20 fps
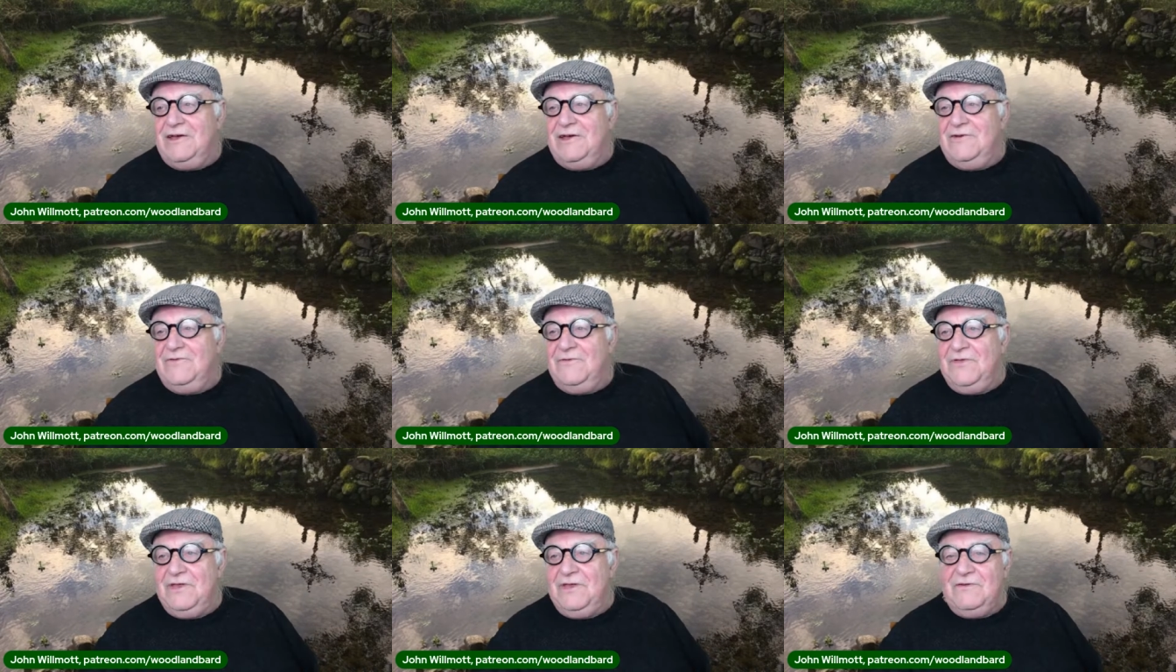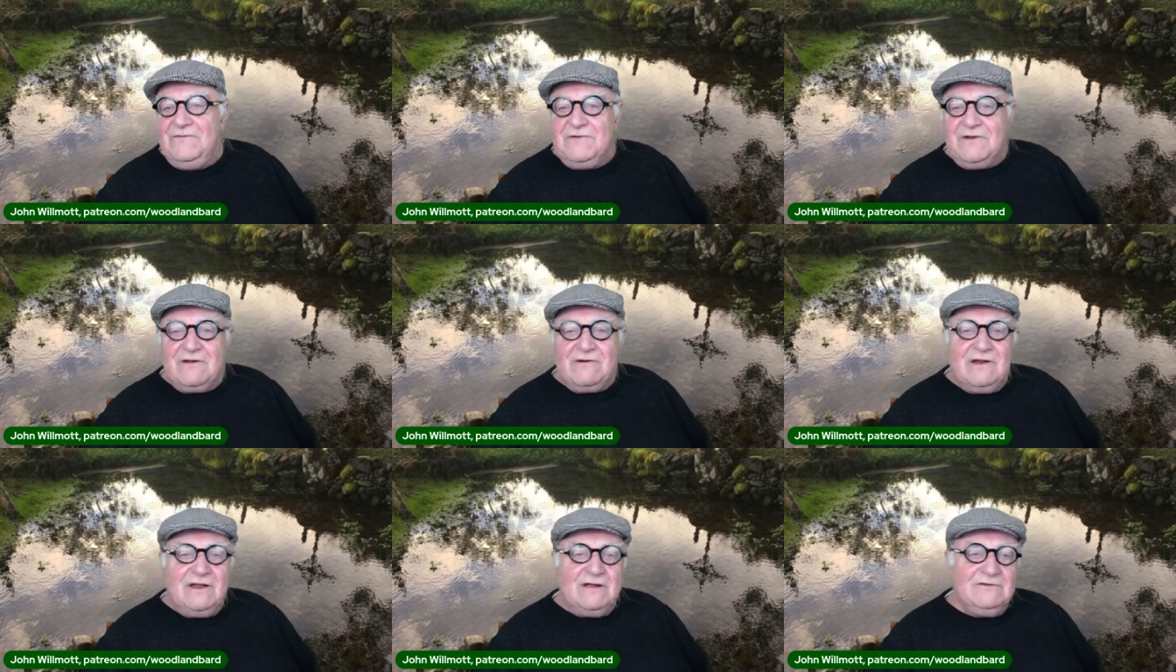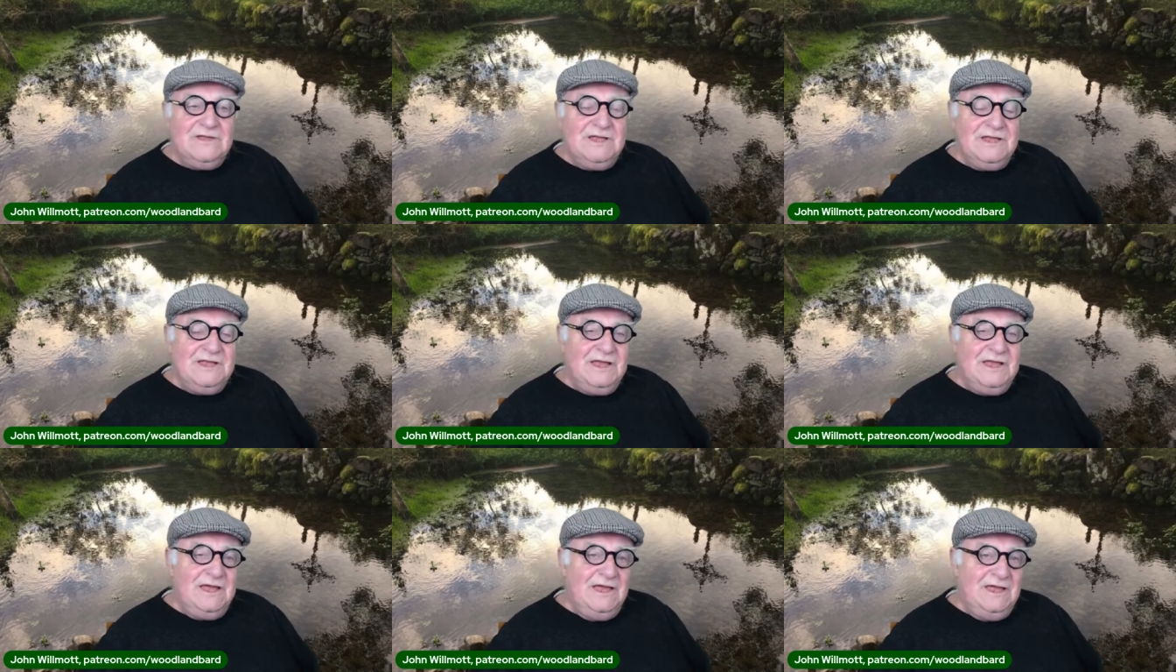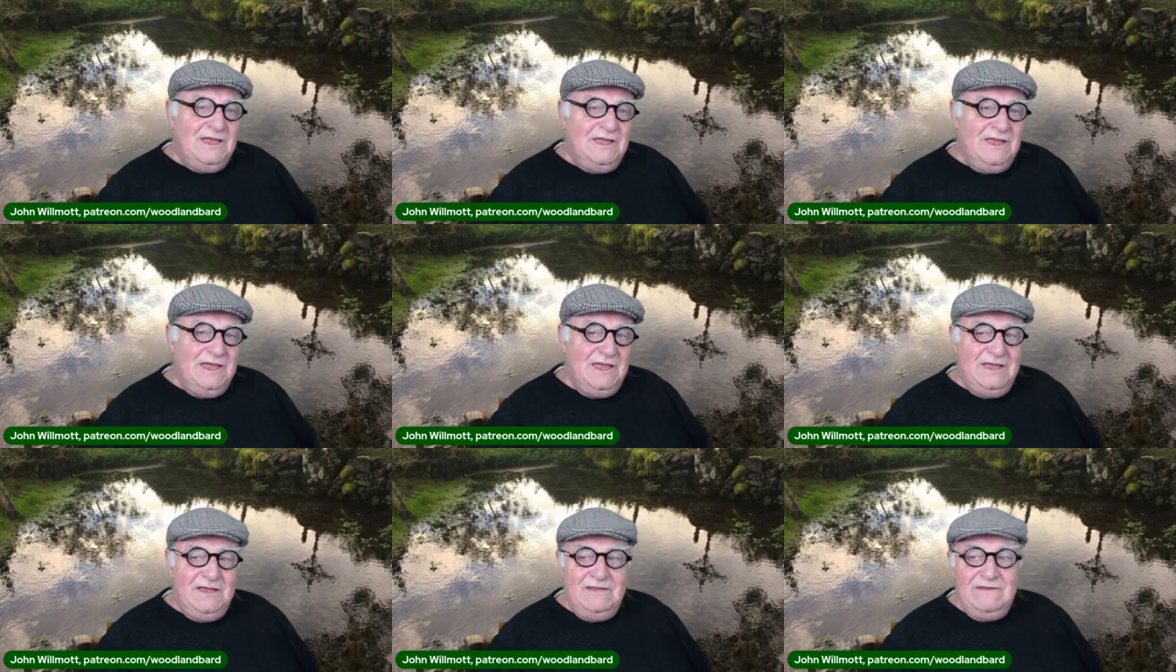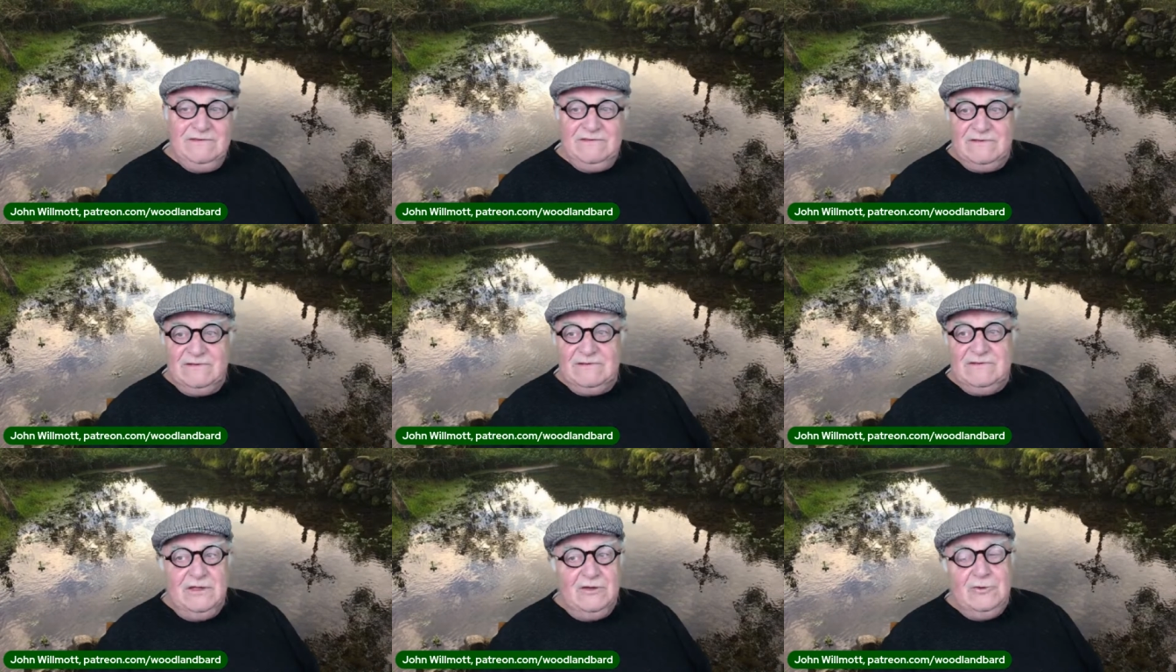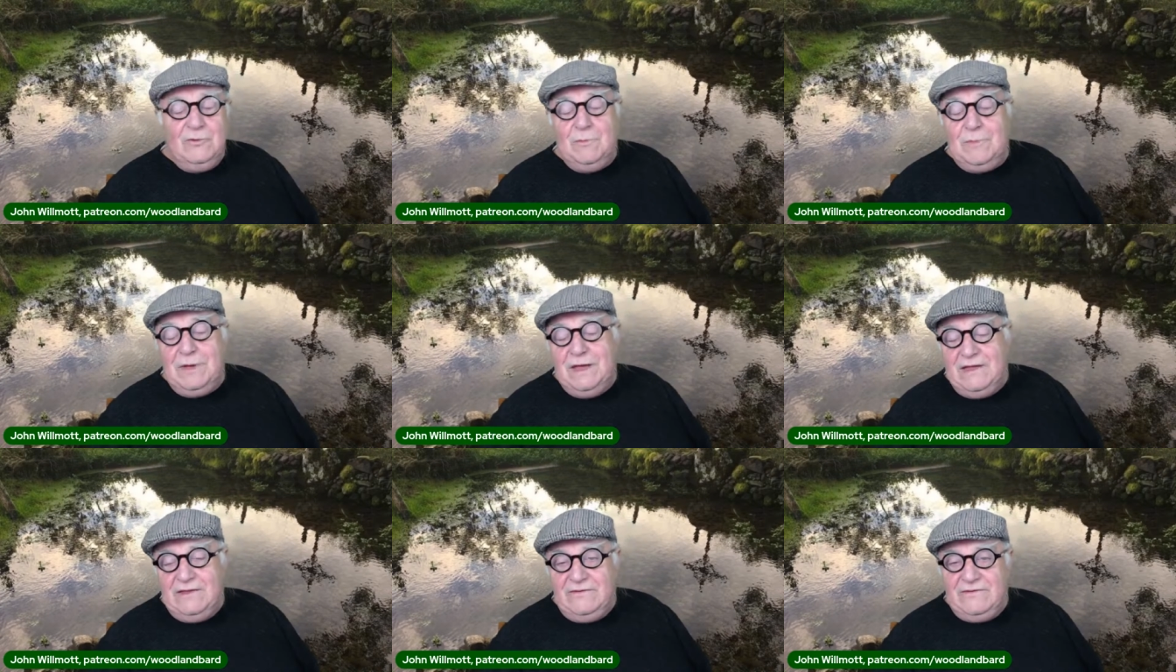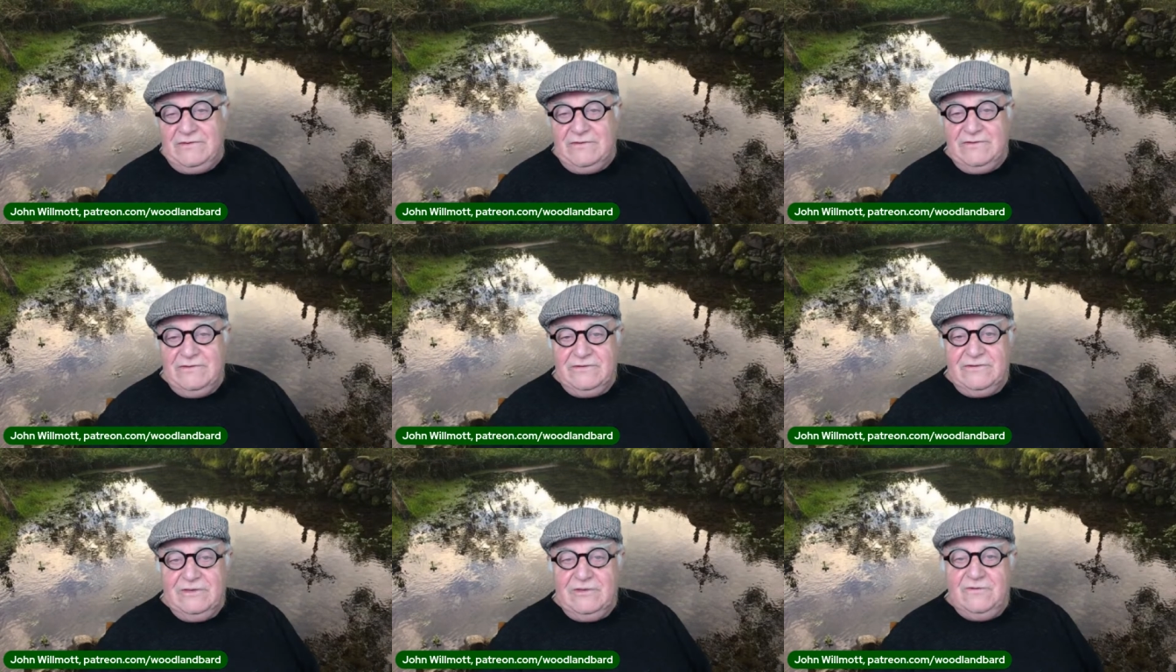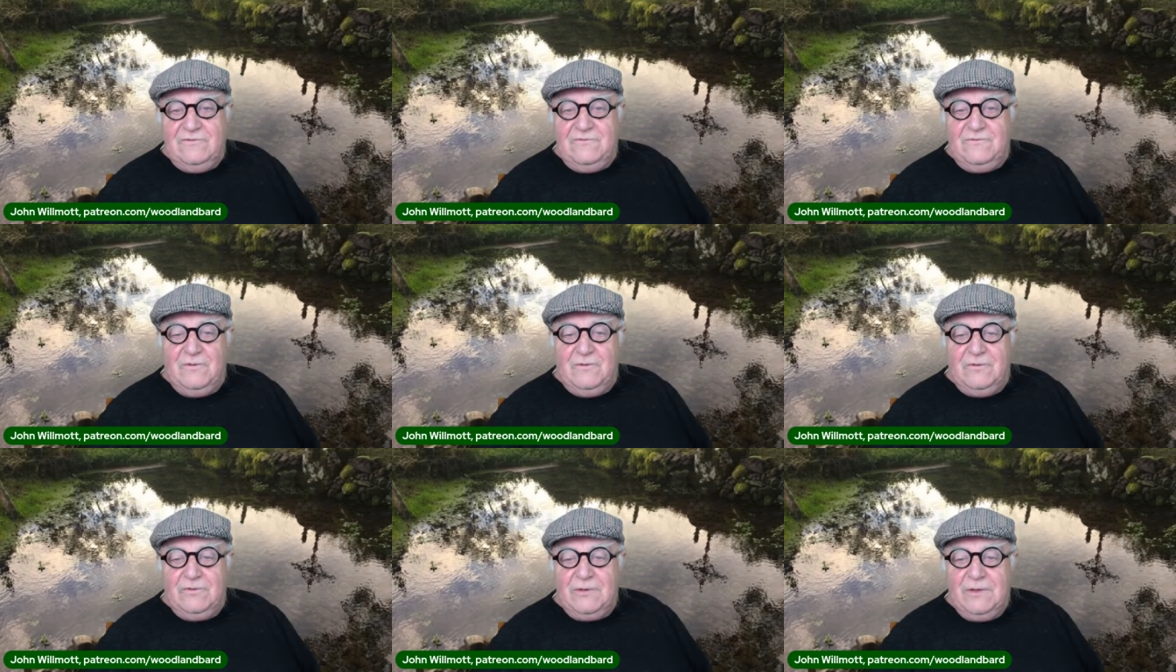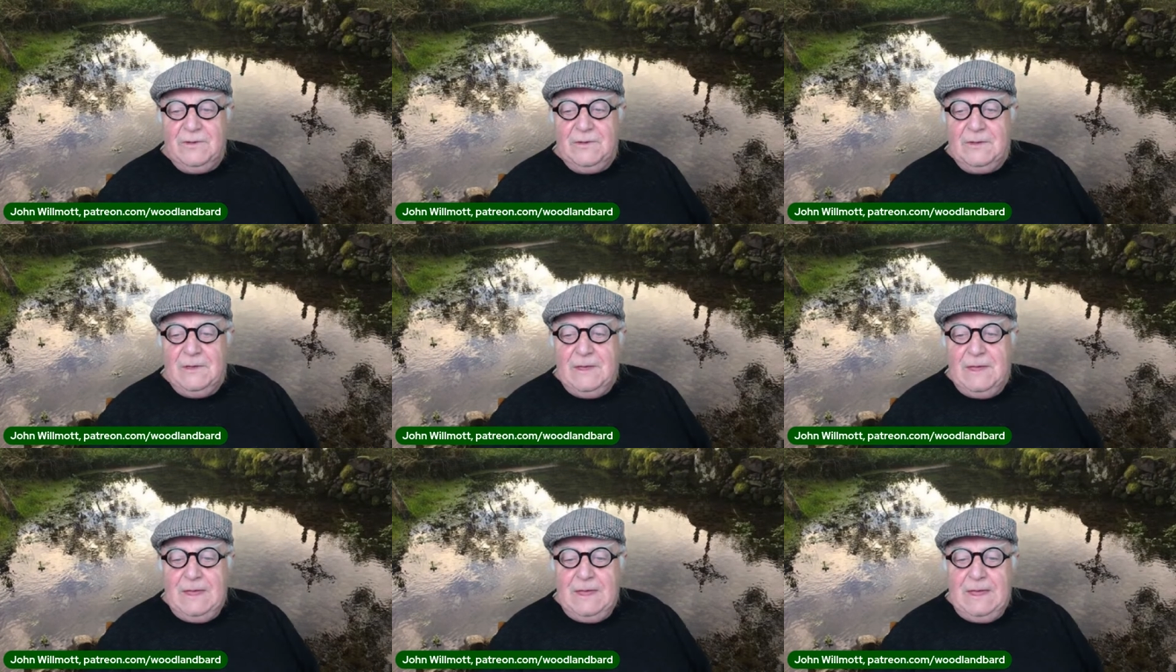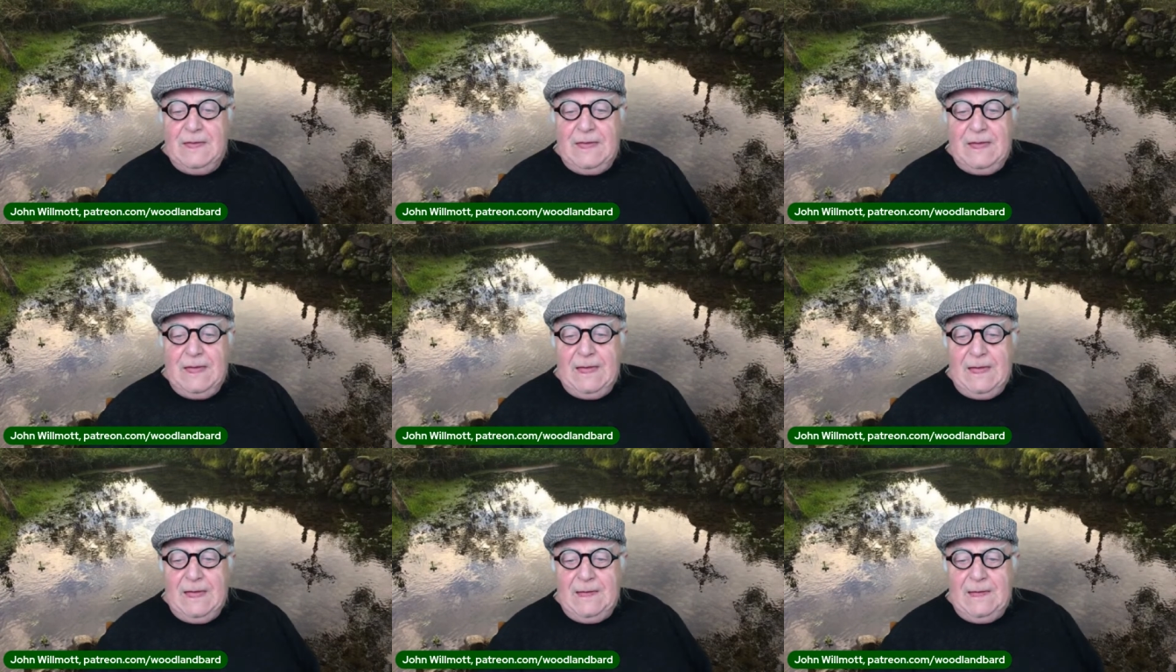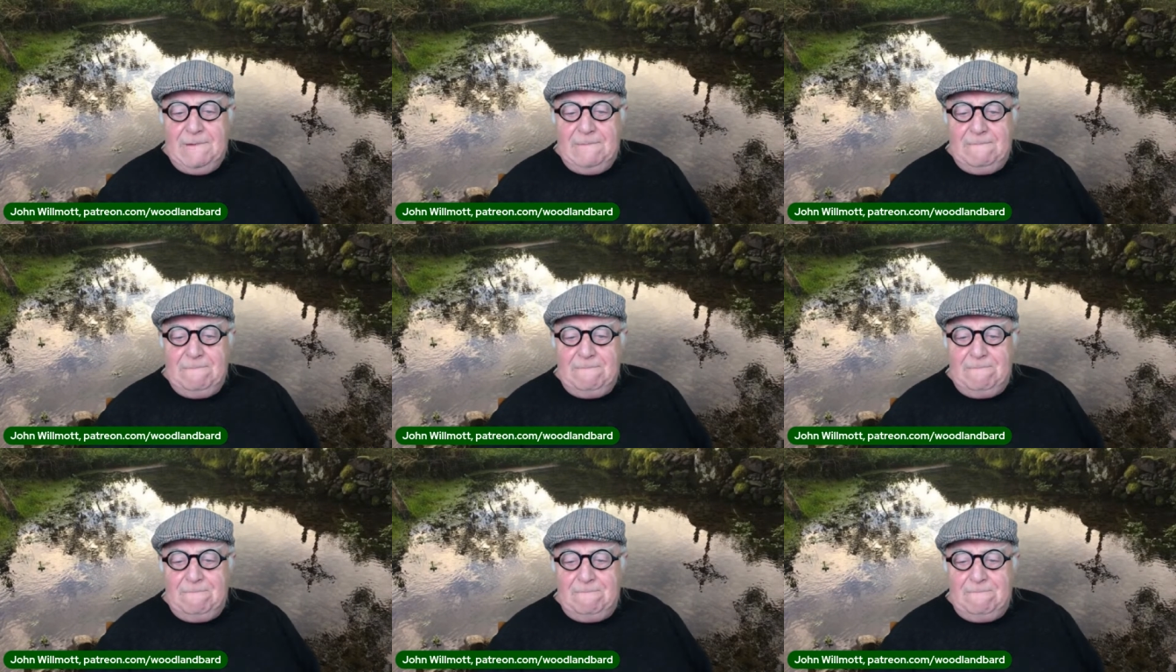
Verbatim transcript: of the overcrowded A and Es and no beds and so forth. Uh,